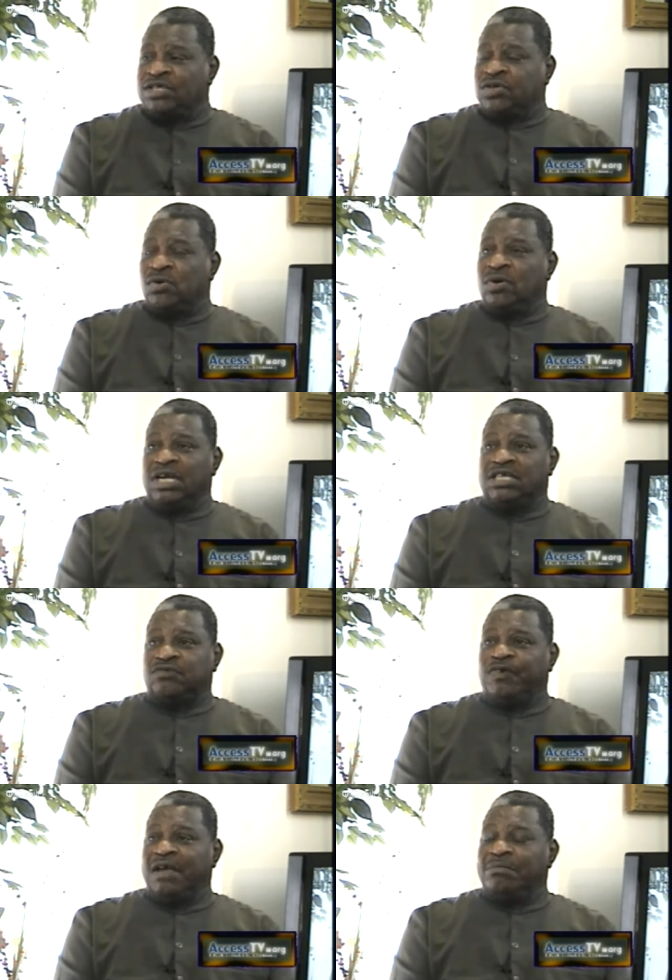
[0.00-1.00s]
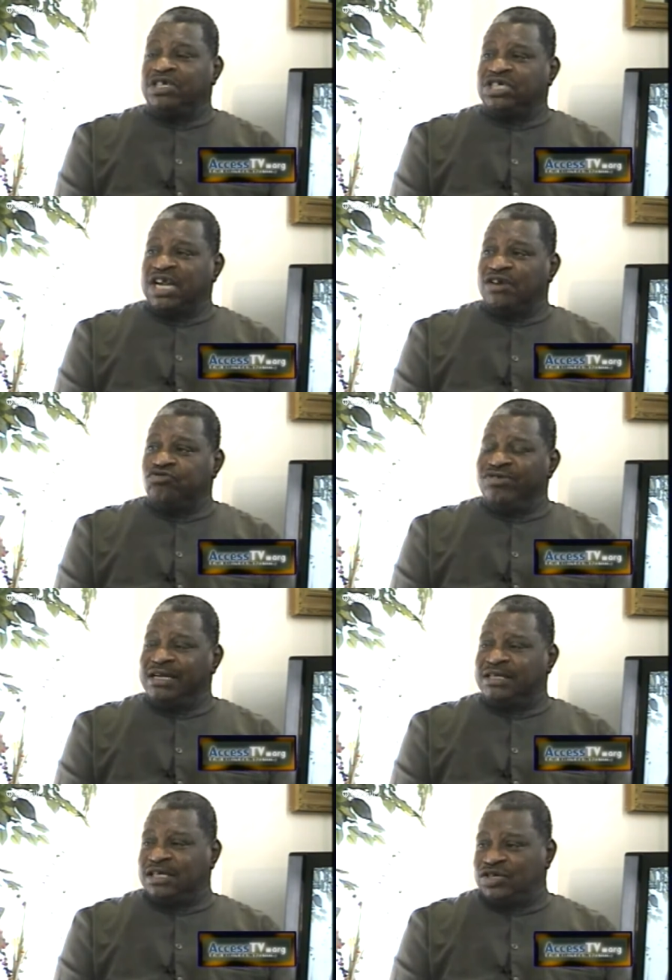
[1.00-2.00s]
So it's very much that
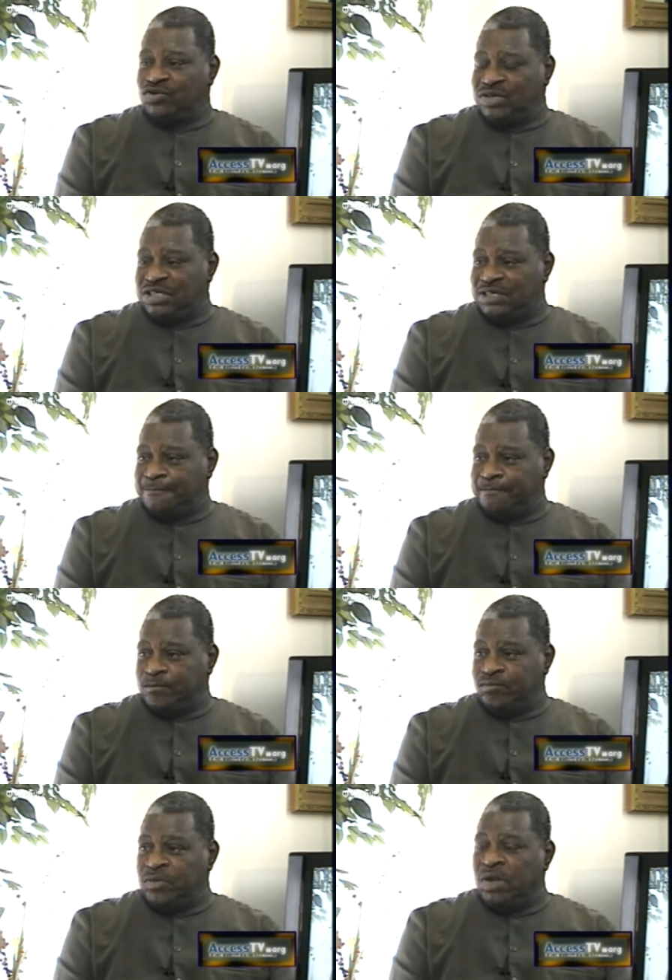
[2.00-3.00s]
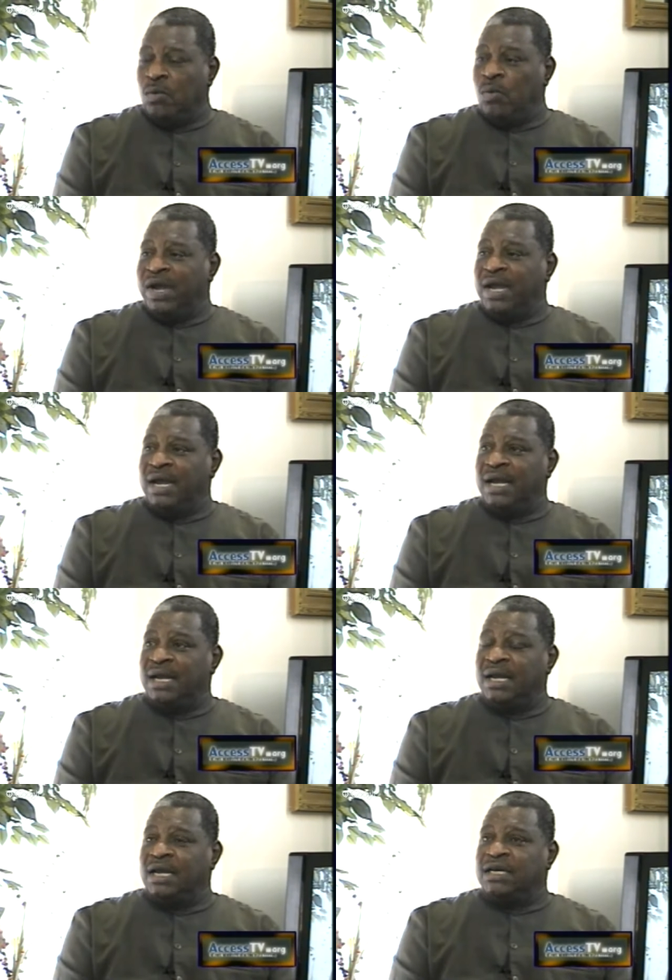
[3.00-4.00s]
Greek situation where
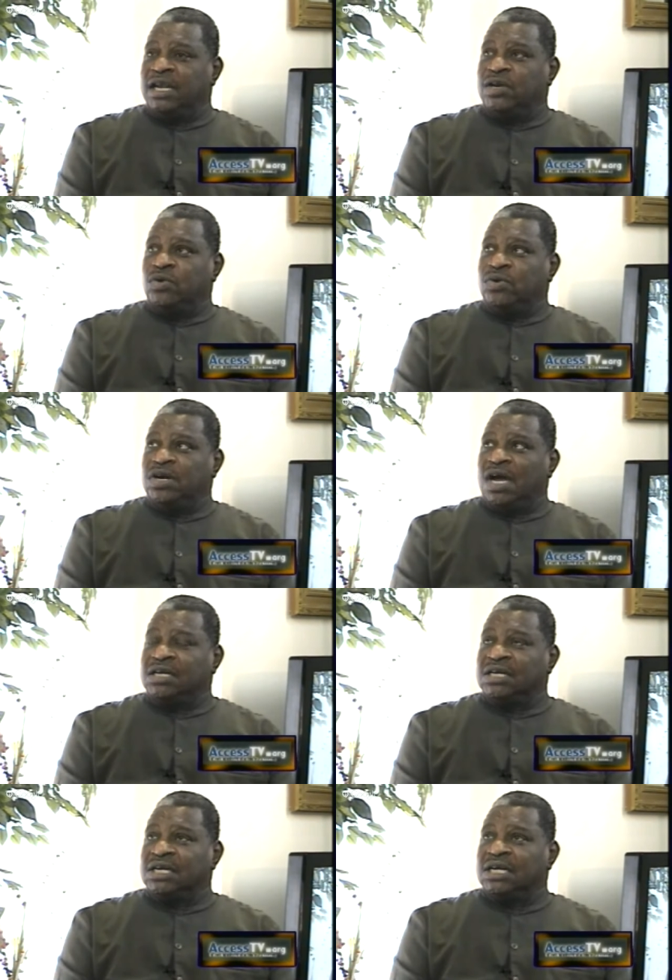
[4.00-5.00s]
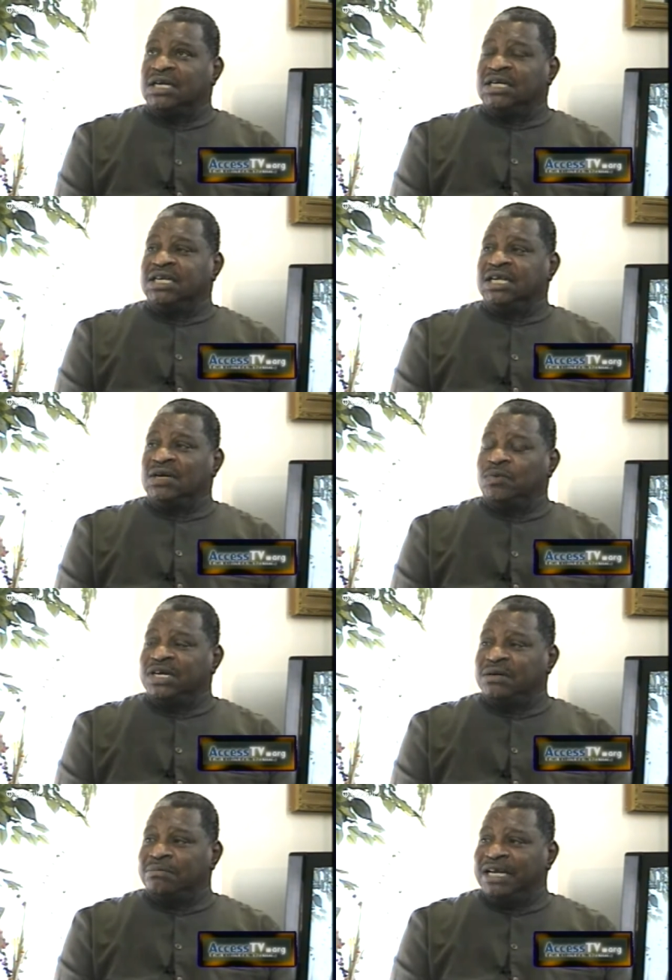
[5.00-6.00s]
they do not deal
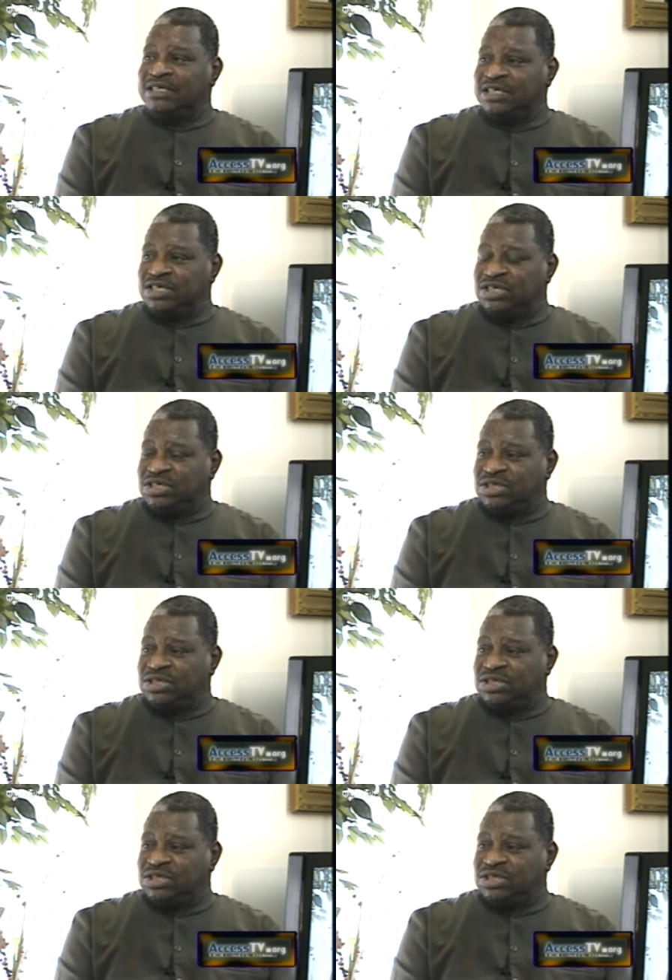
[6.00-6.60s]
with the message,